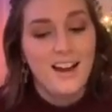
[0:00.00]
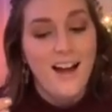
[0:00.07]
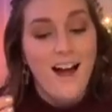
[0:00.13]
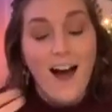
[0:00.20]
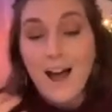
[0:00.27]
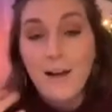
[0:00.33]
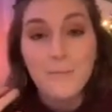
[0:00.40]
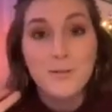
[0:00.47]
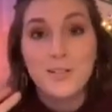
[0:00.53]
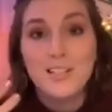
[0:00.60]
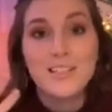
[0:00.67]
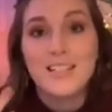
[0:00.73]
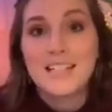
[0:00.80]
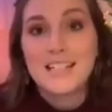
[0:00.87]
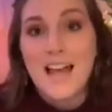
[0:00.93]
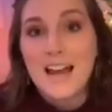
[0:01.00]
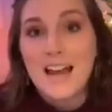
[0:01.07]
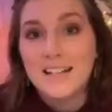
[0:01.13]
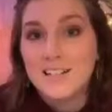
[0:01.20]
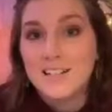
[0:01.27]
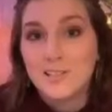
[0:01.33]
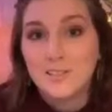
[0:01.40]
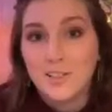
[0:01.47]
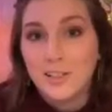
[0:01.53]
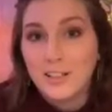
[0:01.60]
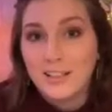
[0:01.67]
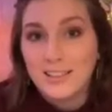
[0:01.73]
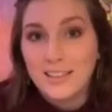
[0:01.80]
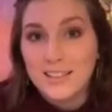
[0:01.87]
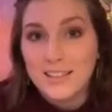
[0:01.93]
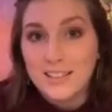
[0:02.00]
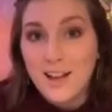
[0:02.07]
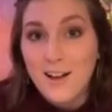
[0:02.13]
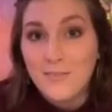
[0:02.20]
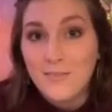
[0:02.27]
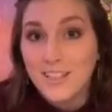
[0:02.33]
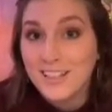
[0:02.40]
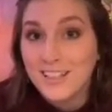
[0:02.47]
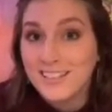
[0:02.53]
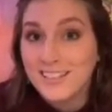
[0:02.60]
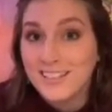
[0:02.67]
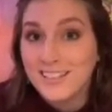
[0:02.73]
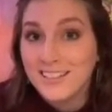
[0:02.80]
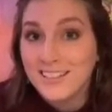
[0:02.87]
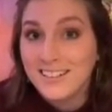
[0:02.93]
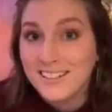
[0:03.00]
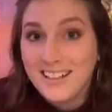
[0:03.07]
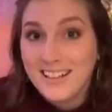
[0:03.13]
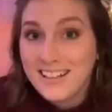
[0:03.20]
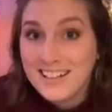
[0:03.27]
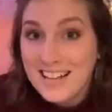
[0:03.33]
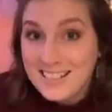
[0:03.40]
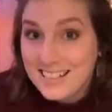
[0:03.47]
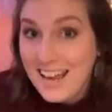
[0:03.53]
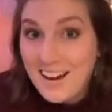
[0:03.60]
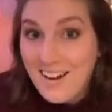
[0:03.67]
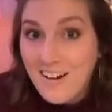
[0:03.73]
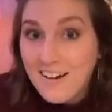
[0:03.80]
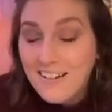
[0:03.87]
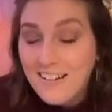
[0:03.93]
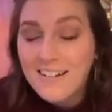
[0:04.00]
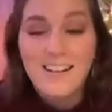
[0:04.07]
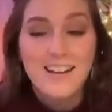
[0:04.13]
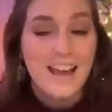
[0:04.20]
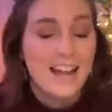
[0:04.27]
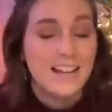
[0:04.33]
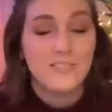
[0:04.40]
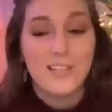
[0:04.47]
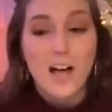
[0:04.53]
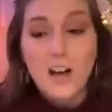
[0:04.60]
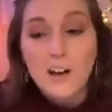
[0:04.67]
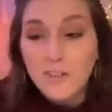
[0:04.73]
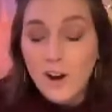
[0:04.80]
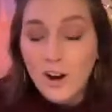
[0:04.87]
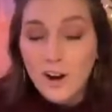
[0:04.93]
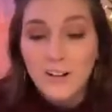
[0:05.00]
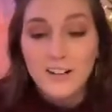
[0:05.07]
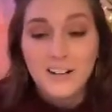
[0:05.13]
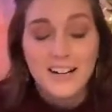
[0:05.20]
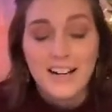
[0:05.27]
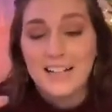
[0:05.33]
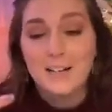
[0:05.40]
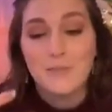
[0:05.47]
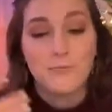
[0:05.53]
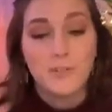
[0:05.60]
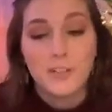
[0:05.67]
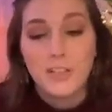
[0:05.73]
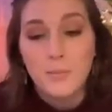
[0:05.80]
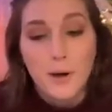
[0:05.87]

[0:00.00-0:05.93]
I'm just excited to look at the stuff that as they are. And I love art and I get really